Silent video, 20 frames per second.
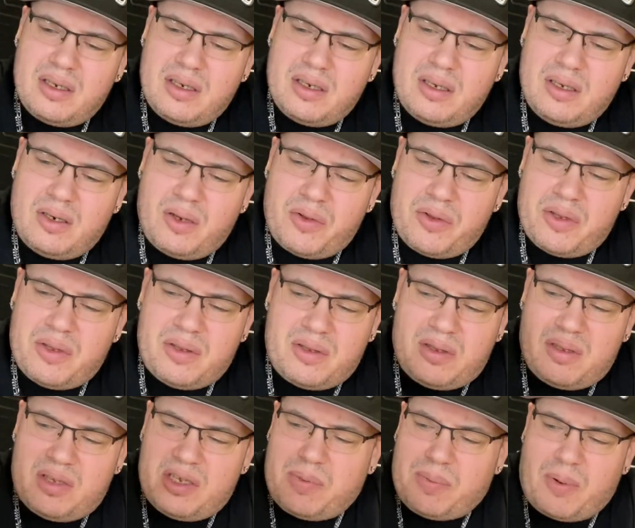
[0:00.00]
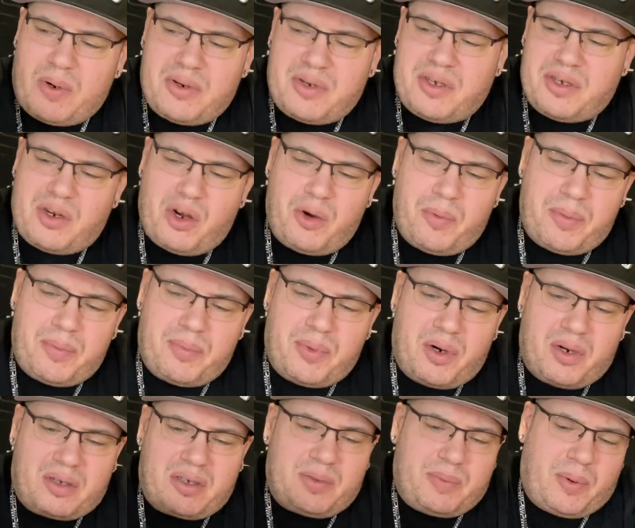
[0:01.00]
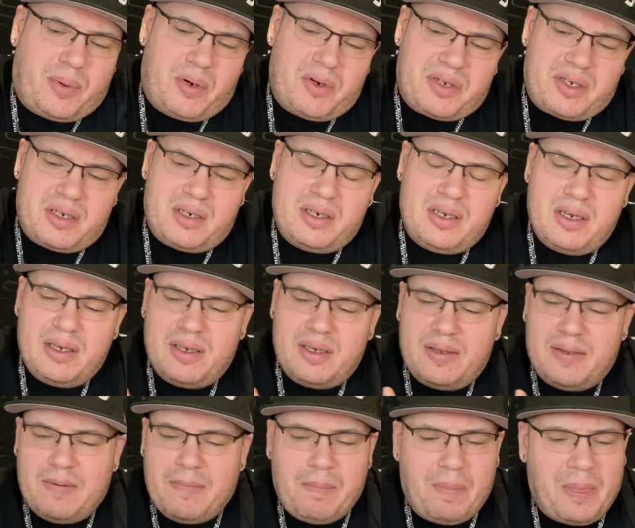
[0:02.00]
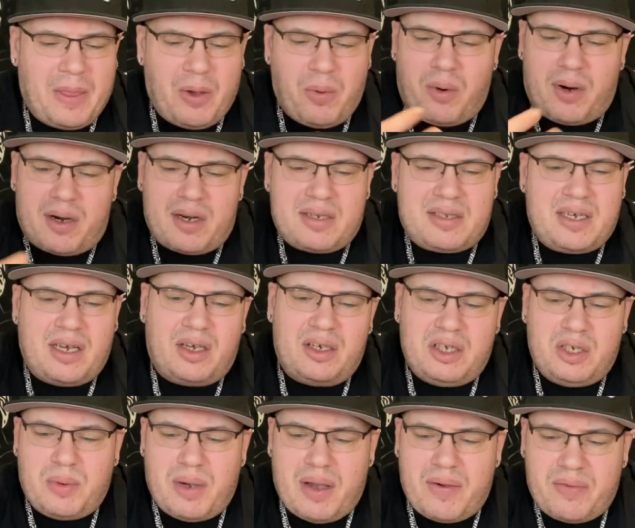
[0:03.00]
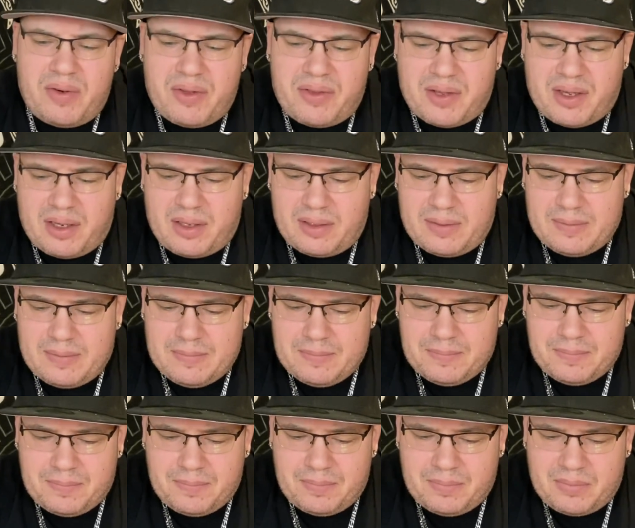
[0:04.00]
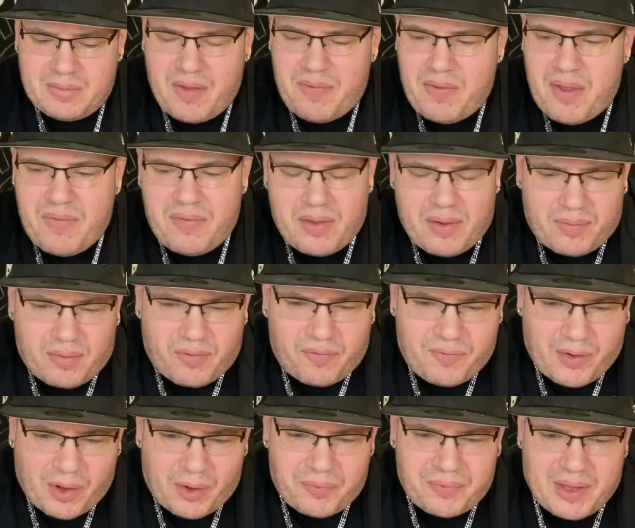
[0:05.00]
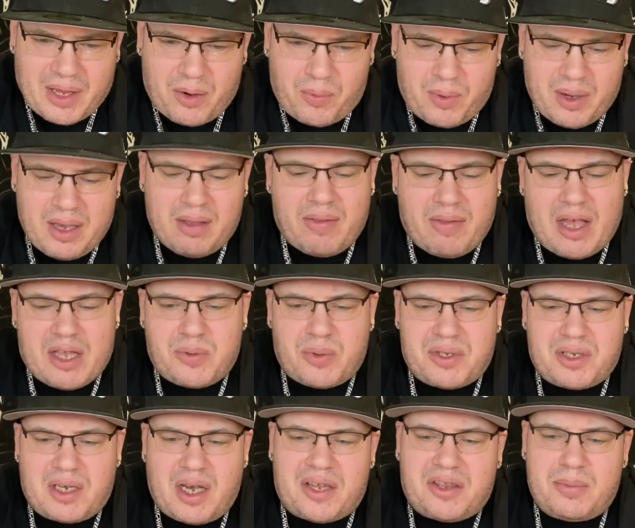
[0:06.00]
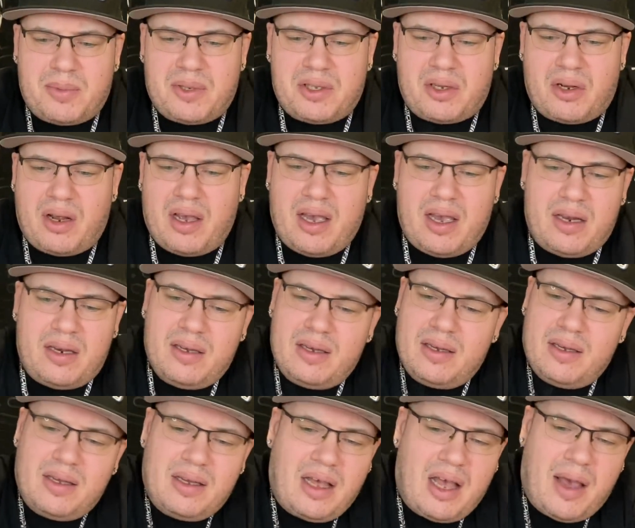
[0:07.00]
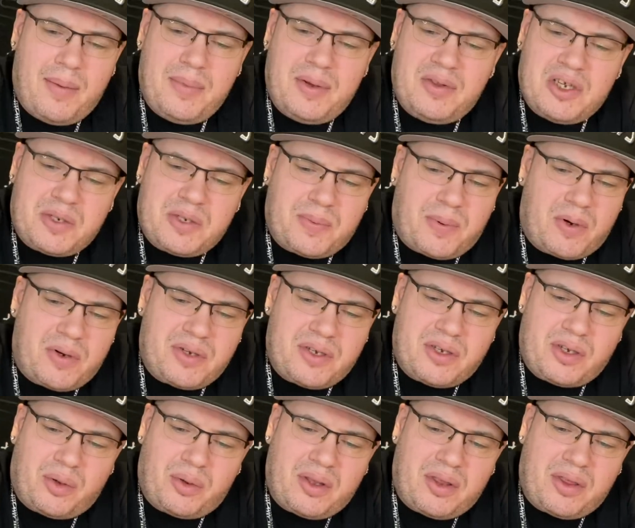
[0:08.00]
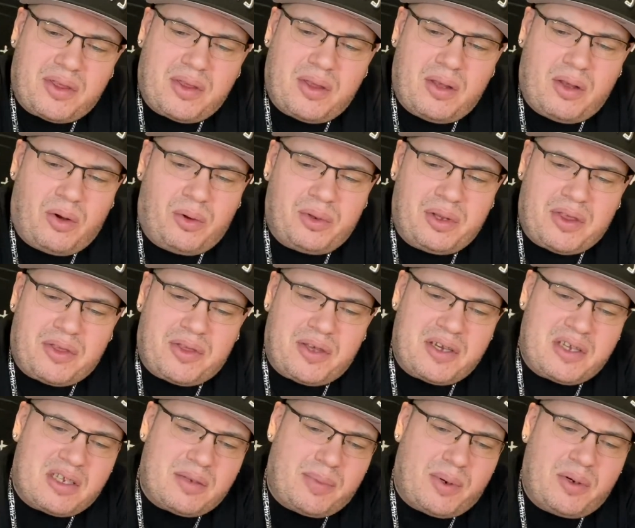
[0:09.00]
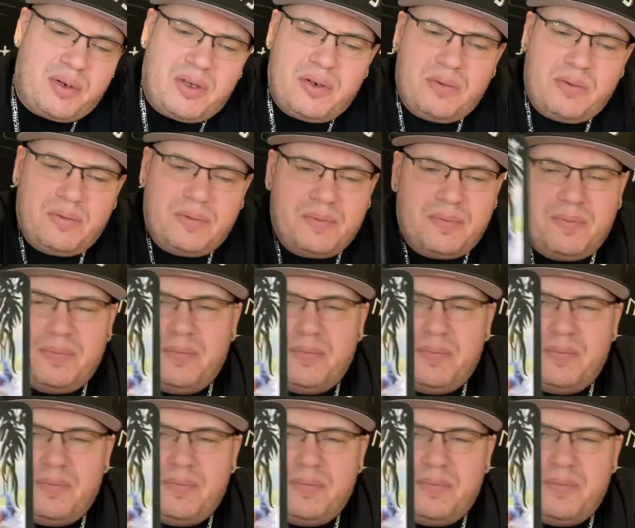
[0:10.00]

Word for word: You know, the, this person's an open book. This person, they want to tell you everything, and they've never felt that way, and that's what's got them in their head. I mean, this person's only only thinks about you.